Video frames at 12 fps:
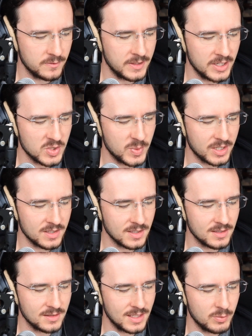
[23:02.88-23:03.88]
finish
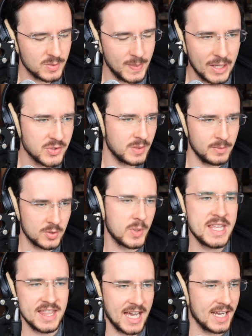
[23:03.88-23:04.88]
because he was bouncing
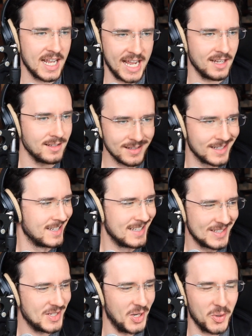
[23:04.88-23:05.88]
between that and,
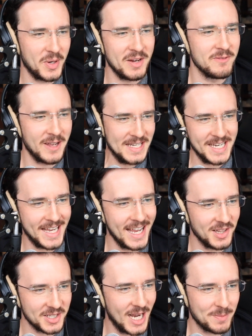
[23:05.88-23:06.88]
inventing
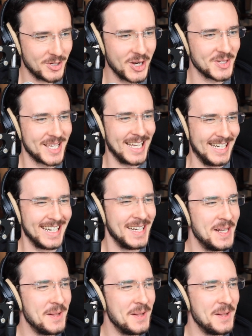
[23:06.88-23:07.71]
helicopters and